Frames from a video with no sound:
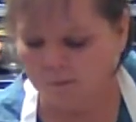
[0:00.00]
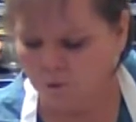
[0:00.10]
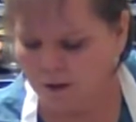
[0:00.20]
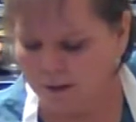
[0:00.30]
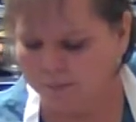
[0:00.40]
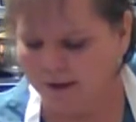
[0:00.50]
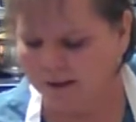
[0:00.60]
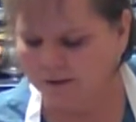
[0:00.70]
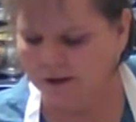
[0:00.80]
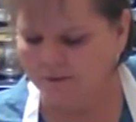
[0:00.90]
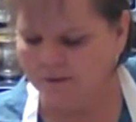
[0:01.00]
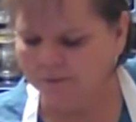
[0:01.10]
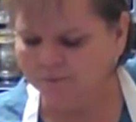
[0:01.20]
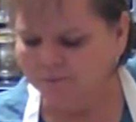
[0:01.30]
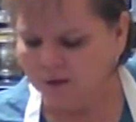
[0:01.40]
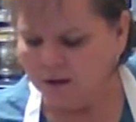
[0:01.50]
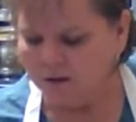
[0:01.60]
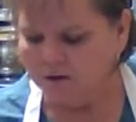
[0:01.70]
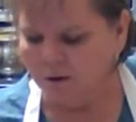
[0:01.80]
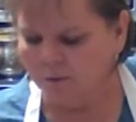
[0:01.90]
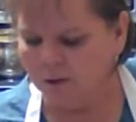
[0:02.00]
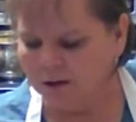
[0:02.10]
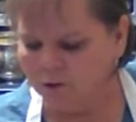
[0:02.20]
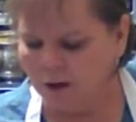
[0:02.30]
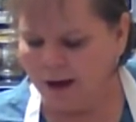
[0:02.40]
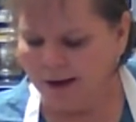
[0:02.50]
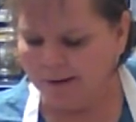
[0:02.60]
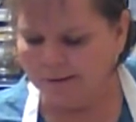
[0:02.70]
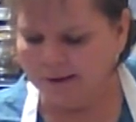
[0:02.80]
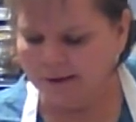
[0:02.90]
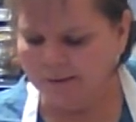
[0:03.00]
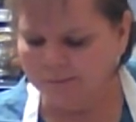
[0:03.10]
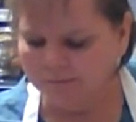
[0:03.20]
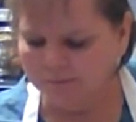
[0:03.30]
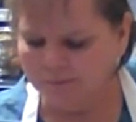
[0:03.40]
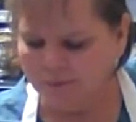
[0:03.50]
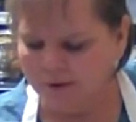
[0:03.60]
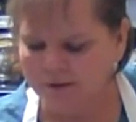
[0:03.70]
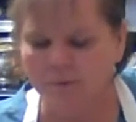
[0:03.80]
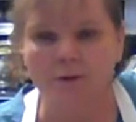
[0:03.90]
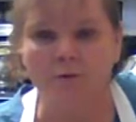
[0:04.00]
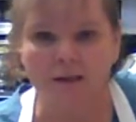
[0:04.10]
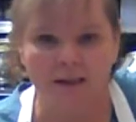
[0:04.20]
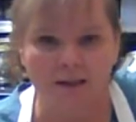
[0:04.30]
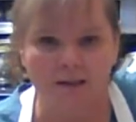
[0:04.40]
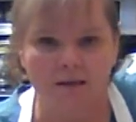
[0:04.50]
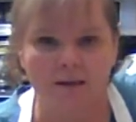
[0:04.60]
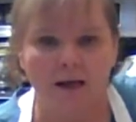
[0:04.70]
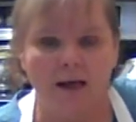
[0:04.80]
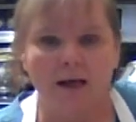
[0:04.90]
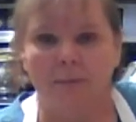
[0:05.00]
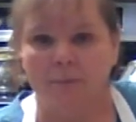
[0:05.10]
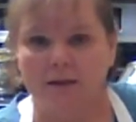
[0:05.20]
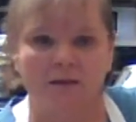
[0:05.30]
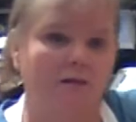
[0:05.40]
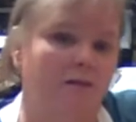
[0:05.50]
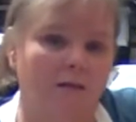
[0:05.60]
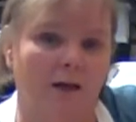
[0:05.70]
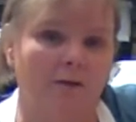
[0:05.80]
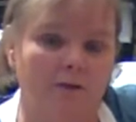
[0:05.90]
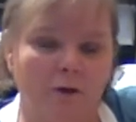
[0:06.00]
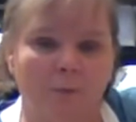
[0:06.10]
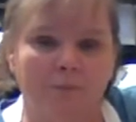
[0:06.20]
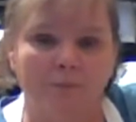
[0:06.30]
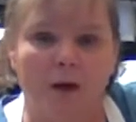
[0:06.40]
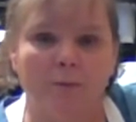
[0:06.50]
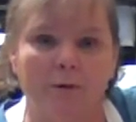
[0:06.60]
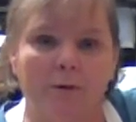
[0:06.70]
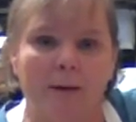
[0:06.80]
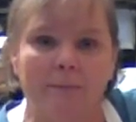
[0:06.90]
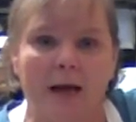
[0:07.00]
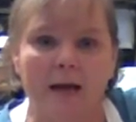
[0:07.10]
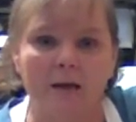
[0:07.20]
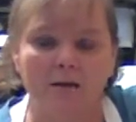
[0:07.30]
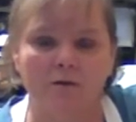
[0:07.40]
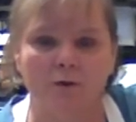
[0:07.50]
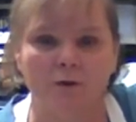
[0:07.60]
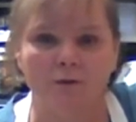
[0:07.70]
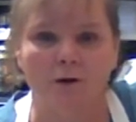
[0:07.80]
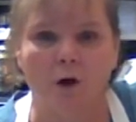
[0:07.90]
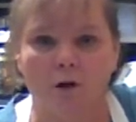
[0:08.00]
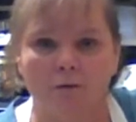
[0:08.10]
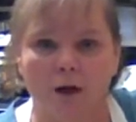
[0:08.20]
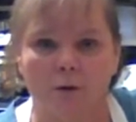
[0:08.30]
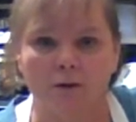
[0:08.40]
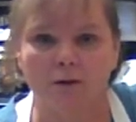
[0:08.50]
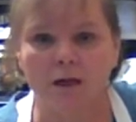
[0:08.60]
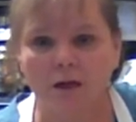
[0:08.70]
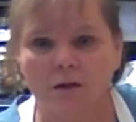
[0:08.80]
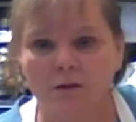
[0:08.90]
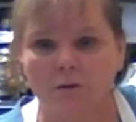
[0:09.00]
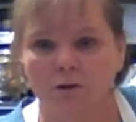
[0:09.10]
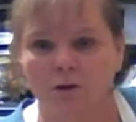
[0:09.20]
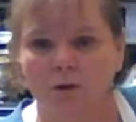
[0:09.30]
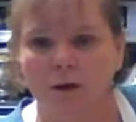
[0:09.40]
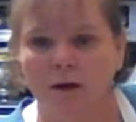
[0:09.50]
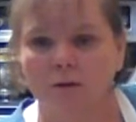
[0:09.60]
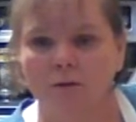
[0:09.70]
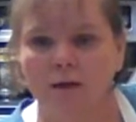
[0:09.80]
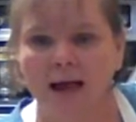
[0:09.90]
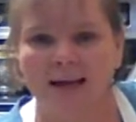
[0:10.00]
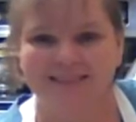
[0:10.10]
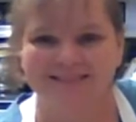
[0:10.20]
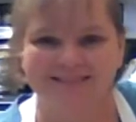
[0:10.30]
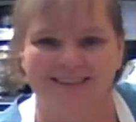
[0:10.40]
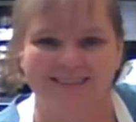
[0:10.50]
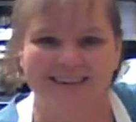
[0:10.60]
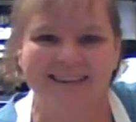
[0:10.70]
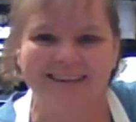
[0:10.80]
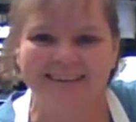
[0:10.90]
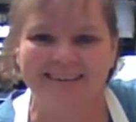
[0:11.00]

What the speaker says: where I bake it in the oven. So I'm going to add some ingredients and mix it together. So I'll be right back as soon as the cauliflower is done to show you how to do that. Alright?